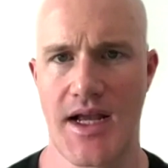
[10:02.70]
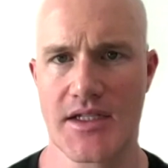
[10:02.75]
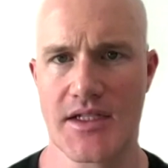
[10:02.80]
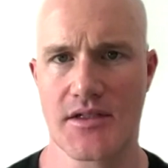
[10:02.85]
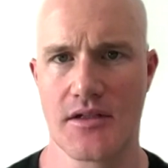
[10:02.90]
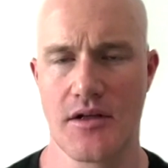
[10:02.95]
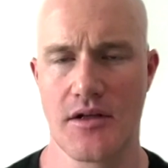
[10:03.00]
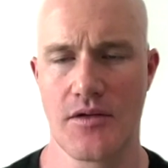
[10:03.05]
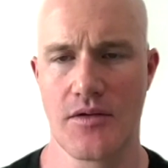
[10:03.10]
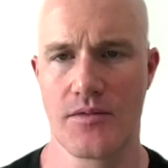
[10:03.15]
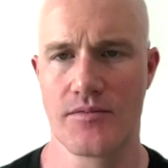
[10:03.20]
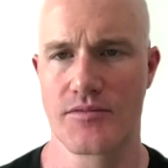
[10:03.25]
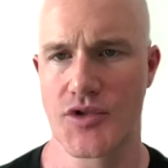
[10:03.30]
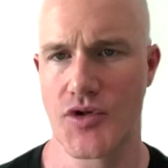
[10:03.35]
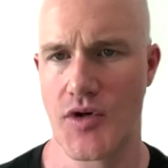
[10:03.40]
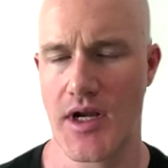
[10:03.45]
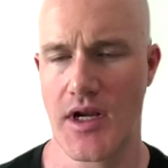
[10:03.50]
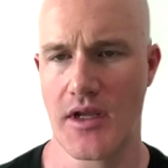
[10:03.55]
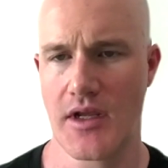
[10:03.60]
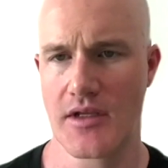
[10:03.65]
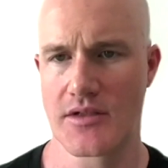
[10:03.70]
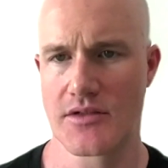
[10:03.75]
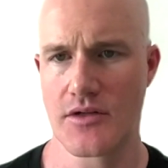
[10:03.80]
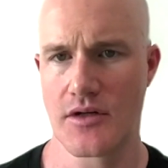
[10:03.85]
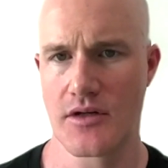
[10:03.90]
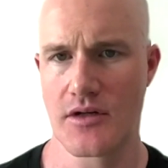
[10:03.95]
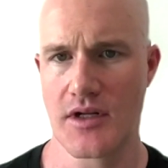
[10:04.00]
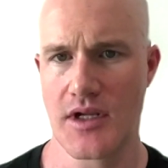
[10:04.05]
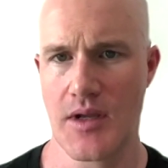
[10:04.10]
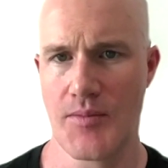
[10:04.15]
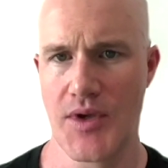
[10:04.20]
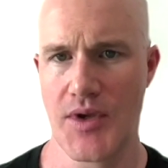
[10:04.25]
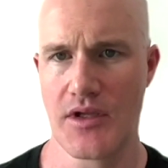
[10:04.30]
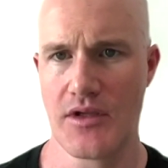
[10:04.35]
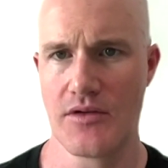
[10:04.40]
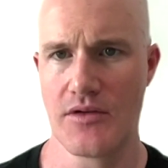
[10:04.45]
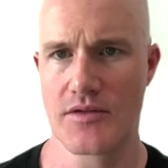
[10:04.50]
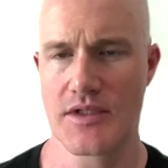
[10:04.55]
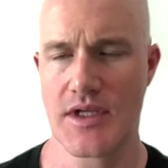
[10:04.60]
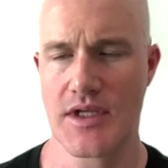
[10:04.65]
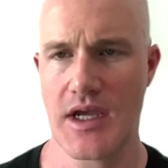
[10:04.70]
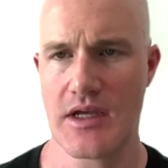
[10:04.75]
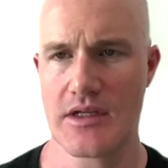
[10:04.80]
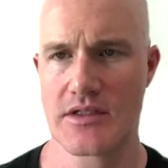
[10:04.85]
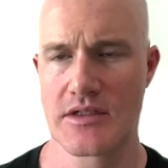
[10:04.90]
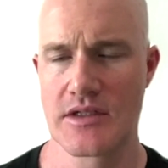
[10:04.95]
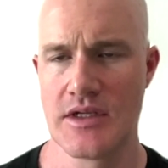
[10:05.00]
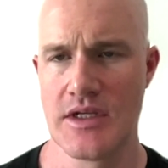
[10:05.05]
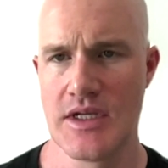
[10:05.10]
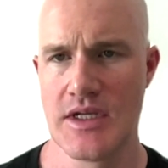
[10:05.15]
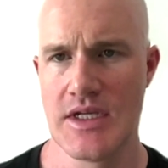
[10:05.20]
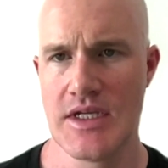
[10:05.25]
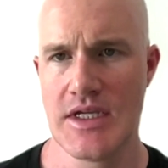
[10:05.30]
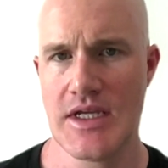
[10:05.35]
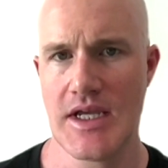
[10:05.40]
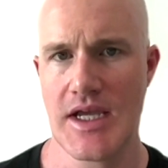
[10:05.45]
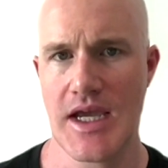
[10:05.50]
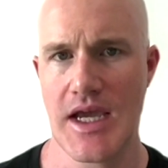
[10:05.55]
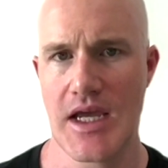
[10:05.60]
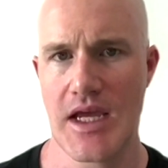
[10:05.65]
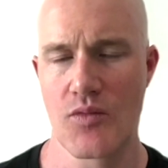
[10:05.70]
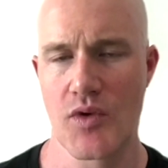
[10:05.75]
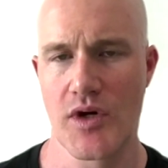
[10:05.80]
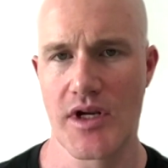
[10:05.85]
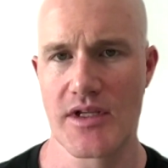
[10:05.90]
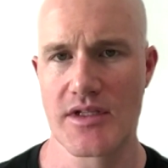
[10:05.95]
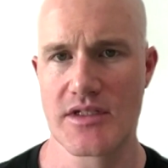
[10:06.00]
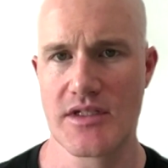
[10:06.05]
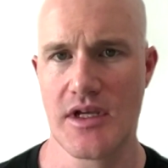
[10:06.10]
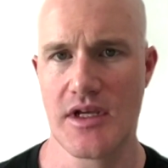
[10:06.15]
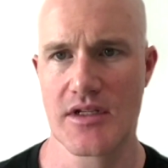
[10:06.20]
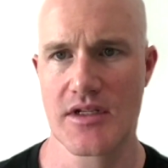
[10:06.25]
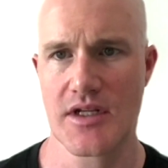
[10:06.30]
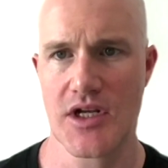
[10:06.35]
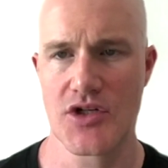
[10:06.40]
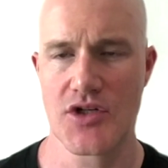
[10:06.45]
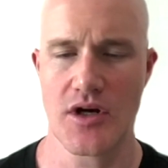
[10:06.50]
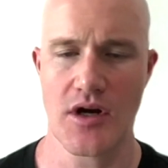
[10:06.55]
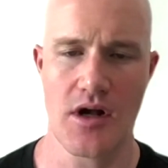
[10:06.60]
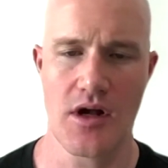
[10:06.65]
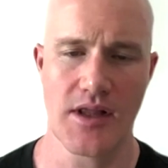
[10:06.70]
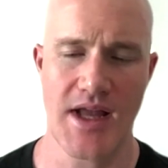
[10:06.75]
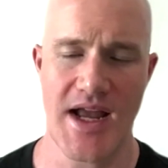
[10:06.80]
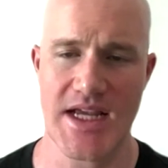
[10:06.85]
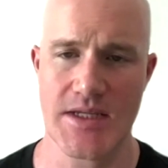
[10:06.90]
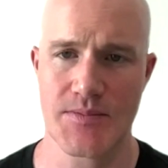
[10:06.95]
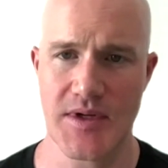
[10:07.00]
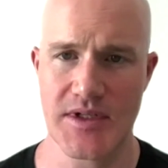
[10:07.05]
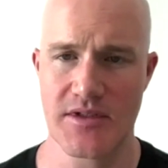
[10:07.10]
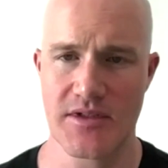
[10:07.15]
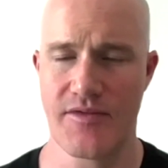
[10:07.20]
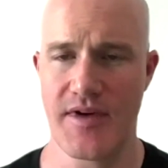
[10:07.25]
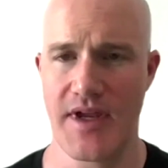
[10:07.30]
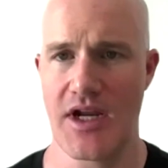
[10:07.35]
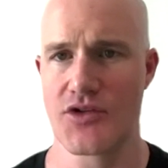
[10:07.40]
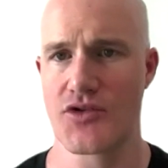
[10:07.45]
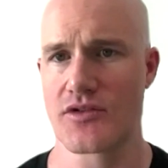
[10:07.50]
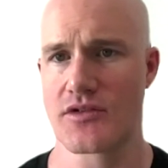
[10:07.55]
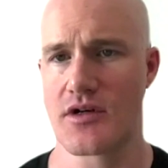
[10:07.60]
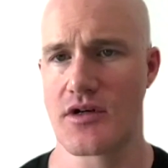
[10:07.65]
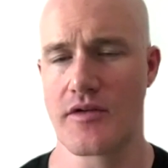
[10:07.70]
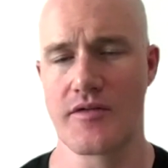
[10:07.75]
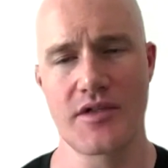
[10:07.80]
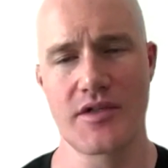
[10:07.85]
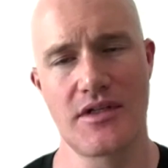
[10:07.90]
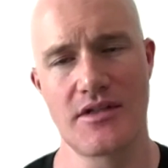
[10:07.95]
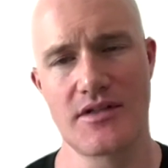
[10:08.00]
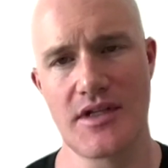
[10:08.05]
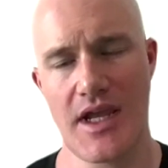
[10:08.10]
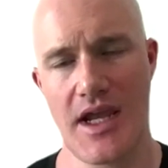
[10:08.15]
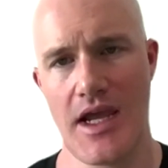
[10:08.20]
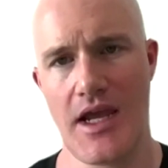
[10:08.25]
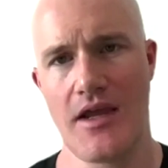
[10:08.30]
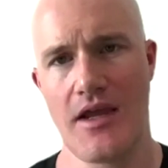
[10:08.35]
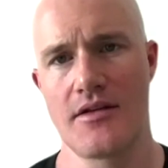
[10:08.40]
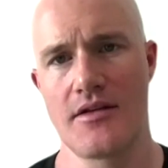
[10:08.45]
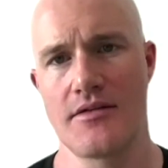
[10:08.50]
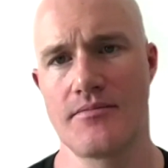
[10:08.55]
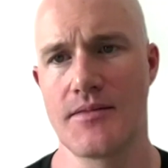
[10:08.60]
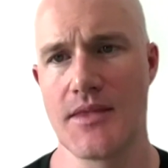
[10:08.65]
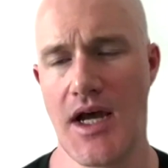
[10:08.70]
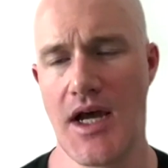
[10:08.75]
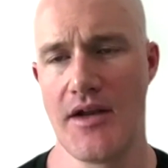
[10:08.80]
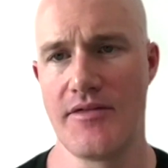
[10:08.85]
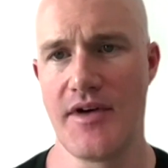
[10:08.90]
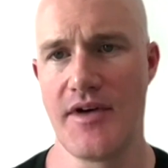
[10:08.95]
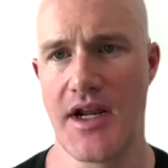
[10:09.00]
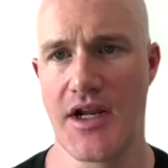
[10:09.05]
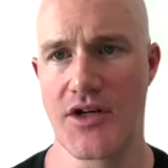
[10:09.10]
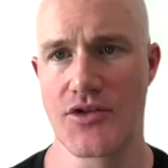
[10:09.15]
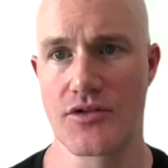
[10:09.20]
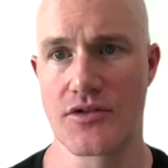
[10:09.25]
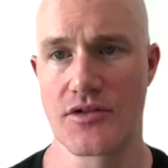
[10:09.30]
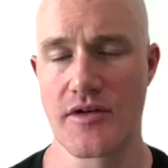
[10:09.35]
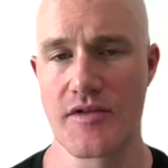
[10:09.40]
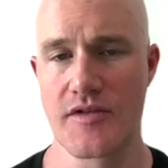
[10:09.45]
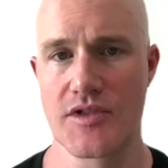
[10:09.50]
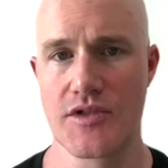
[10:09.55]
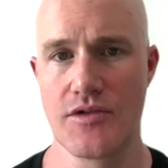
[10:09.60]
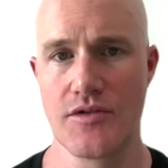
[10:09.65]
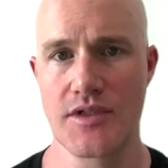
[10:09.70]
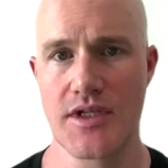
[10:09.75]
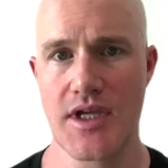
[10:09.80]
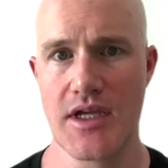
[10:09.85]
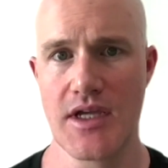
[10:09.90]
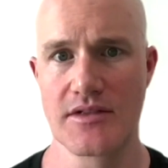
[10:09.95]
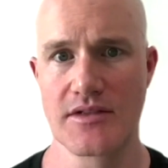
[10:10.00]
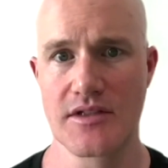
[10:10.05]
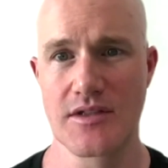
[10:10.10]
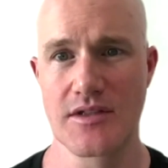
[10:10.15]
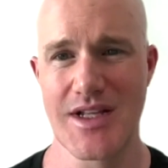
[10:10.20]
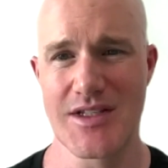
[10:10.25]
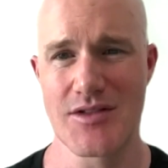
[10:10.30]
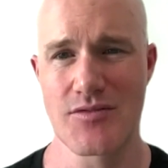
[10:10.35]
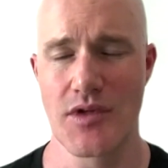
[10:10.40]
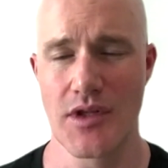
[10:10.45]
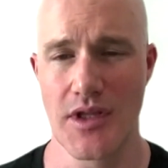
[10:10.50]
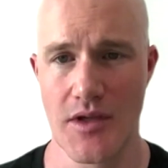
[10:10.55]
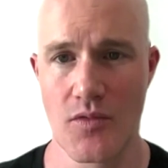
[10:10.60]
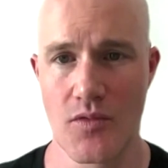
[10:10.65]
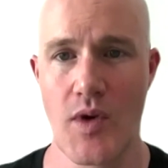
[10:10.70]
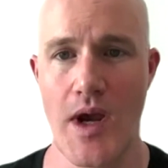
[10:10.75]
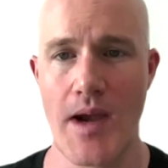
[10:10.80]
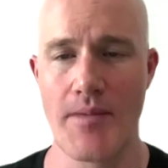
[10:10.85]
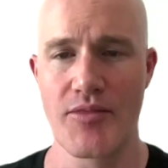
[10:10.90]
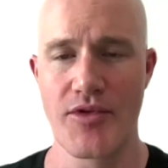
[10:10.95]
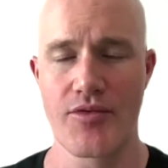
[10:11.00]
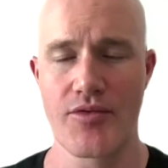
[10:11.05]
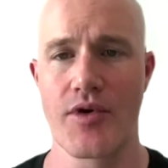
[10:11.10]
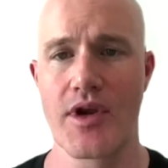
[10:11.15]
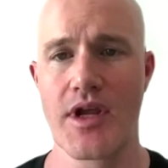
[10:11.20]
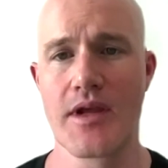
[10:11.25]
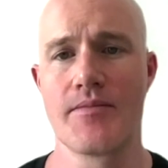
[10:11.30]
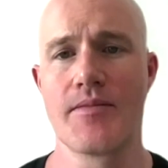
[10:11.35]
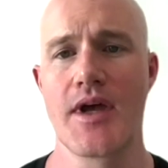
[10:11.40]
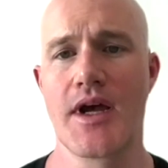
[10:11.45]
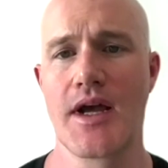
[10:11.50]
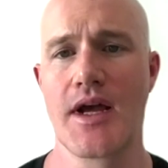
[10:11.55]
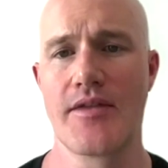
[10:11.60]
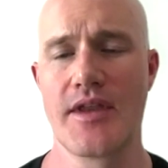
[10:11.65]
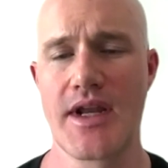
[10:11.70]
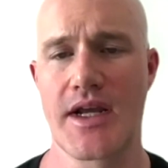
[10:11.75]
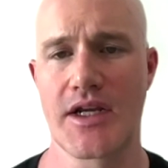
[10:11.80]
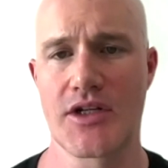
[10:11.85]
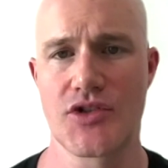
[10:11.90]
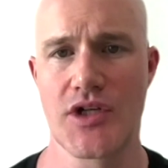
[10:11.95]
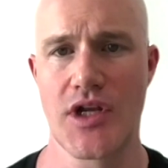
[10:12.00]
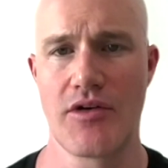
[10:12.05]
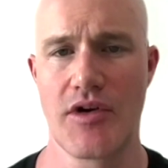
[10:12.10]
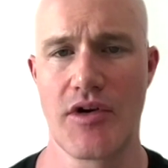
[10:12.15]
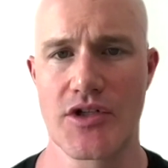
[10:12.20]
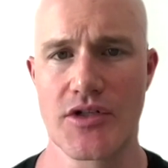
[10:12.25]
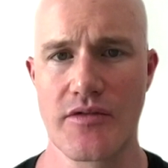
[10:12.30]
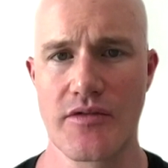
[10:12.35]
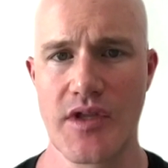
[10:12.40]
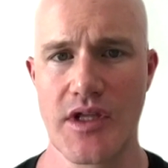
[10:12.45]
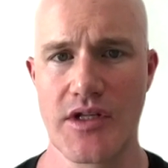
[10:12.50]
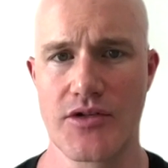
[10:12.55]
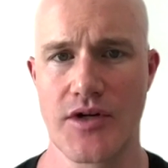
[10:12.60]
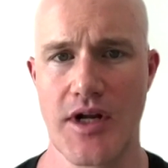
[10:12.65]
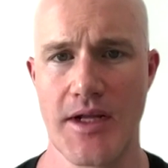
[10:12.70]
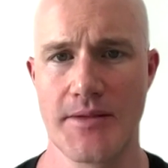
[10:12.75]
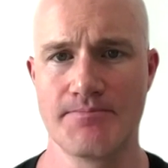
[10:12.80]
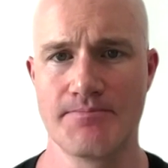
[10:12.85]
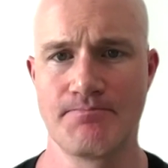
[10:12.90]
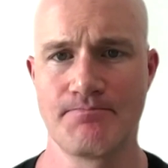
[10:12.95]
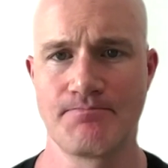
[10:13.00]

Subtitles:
class, although trading is certainly a big use case. And we're going to see it touch all aspects of financial services and non-financial service use cases. That's really Web3, the next generation of the internet.